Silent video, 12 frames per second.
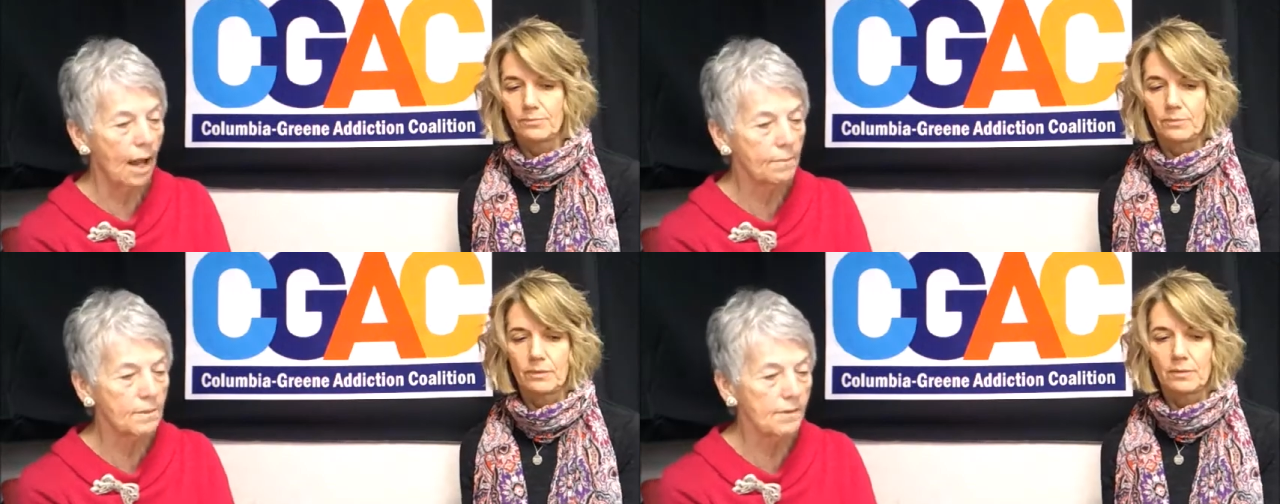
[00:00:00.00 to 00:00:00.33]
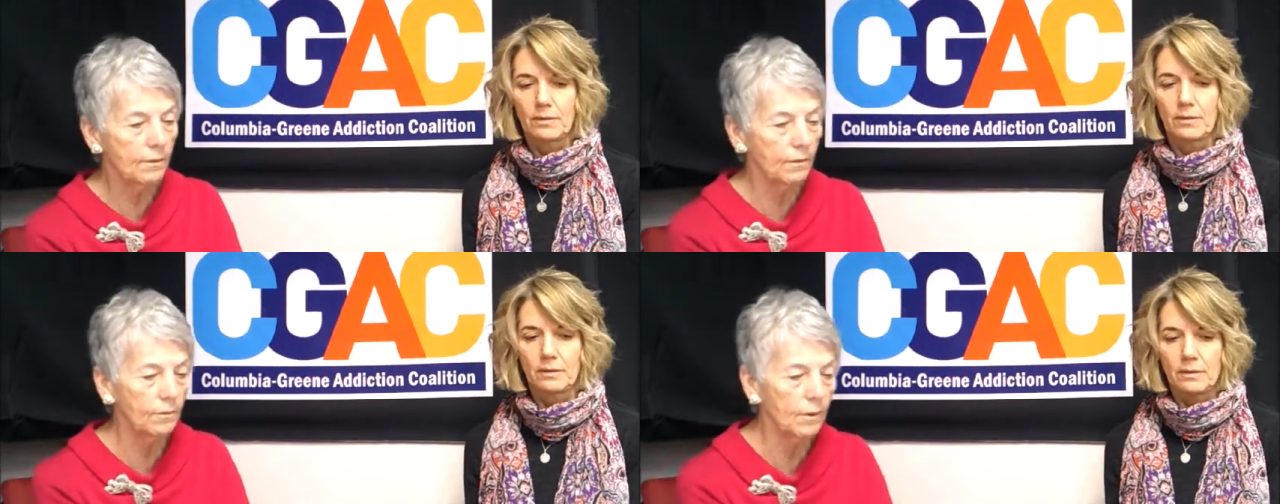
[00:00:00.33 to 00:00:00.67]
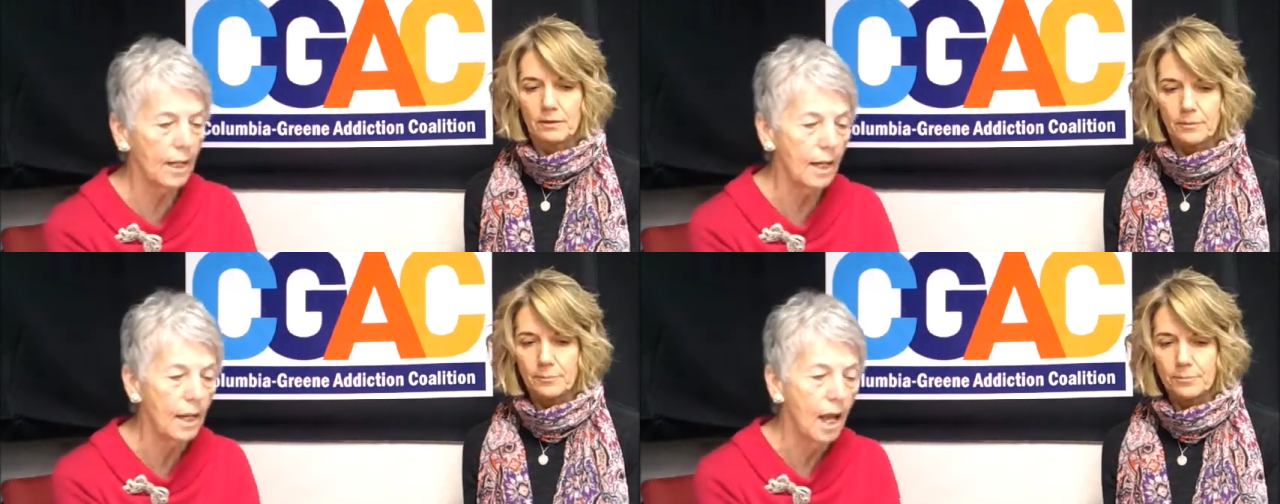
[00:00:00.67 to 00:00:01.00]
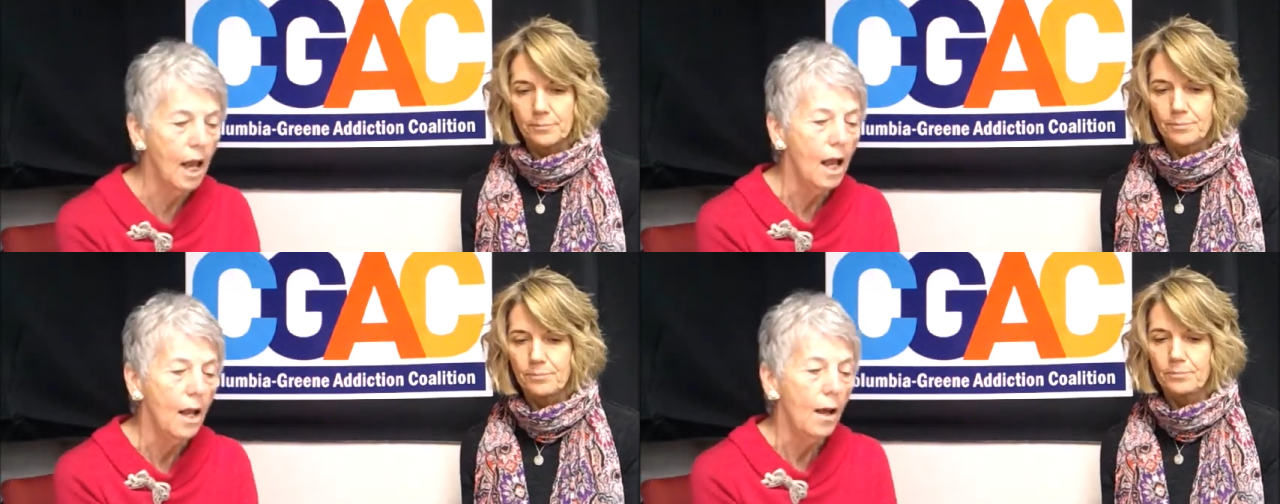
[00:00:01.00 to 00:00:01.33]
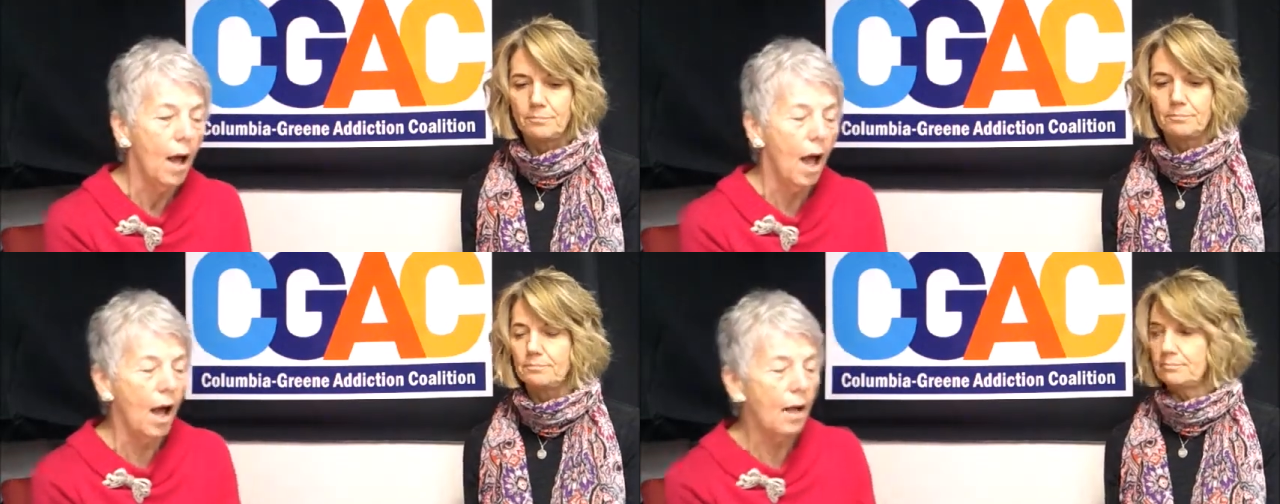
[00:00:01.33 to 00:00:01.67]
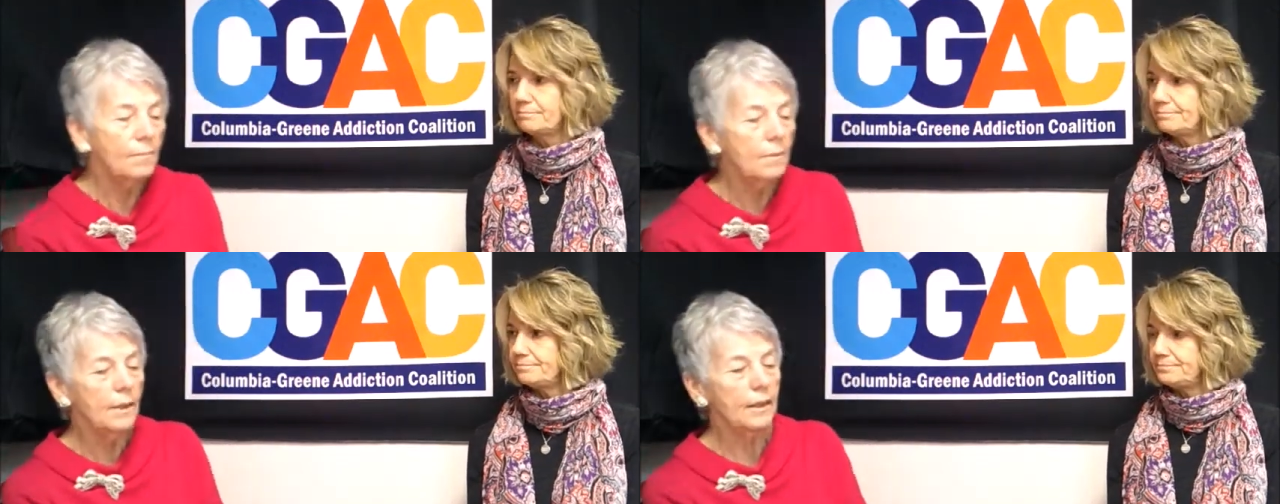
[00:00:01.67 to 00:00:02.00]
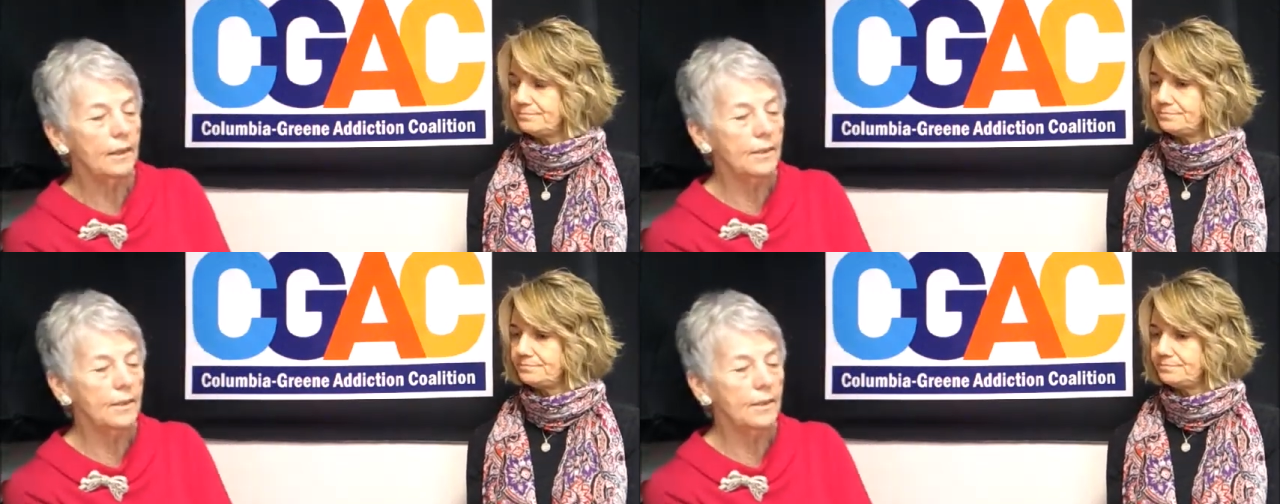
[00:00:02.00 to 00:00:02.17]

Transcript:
Speaker 1: Absolutely. Um,